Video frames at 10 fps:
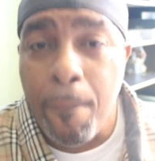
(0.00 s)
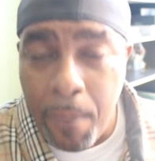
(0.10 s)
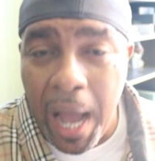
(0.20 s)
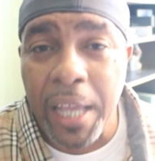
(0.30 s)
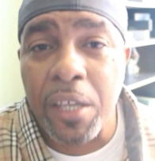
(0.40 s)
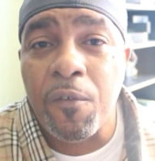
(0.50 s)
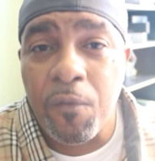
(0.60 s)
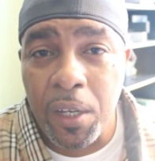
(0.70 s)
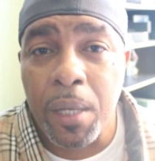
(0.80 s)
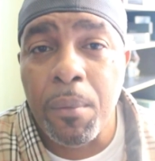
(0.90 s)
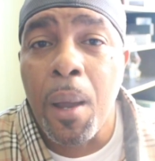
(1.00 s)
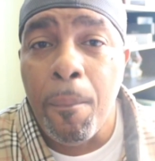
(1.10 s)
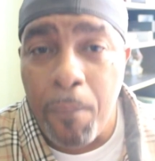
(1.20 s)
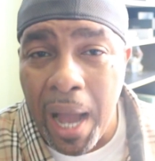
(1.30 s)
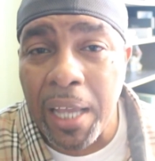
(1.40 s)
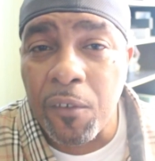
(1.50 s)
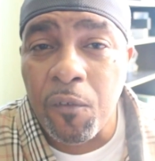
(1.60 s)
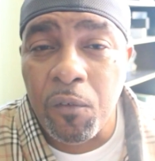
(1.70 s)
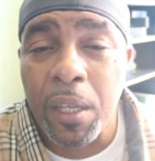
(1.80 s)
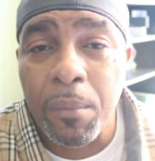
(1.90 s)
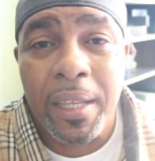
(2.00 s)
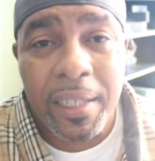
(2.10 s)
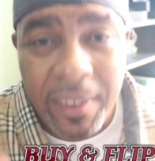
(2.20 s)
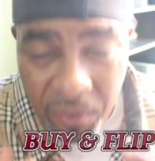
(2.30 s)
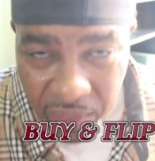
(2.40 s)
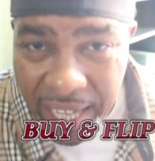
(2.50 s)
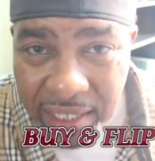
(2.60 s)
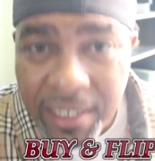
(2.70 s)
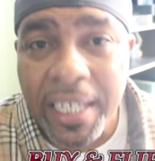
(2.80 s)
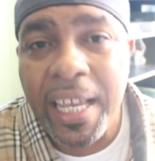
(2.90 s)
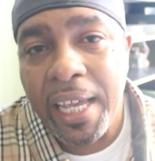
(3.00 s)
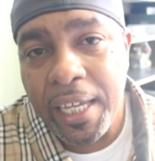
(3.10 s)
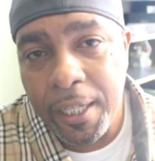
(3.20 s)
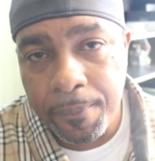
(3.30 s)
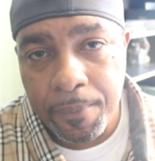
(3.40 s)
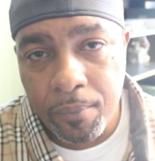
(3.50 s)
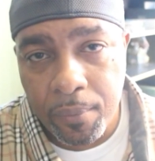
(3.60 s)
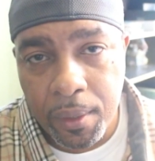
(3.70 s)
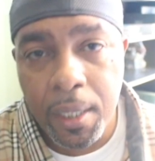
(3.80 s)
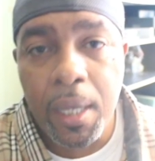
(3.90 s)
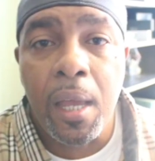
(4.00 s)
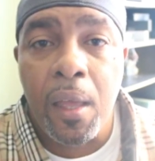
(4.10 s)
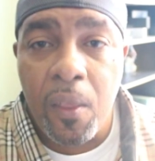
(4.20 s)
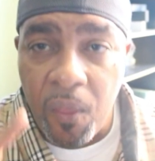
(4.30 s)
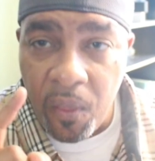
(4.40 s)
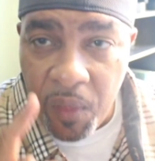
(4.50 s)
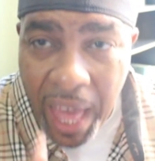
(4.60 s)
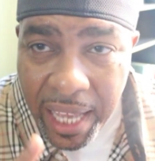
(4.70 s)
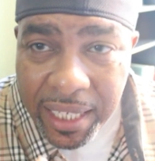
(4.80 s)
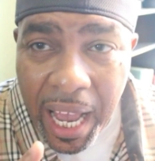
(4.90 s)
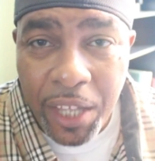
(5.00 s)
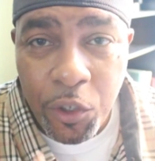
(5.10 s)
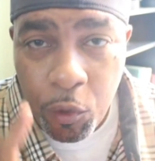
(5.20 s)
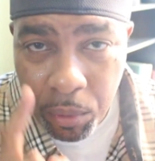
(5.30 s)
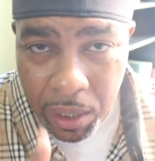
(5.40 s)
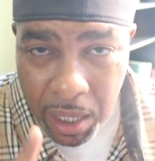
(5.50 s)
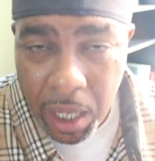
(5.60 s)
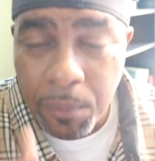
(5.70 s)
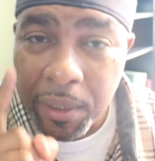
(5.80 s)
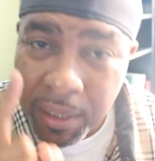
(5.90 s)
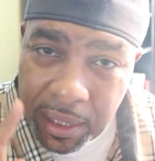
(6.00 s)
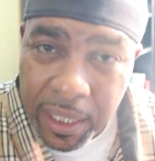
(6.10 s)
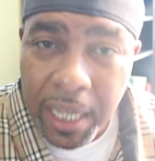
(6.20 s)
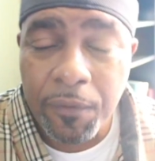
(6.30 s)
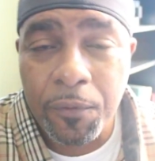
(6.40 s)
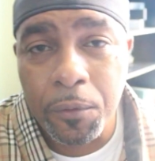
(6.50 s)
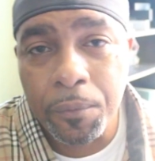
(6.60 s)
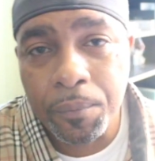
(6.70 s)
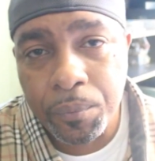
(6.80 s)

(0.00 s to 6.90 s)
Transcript: buy and flip, buy and flip. That's the game. That's how you become successful.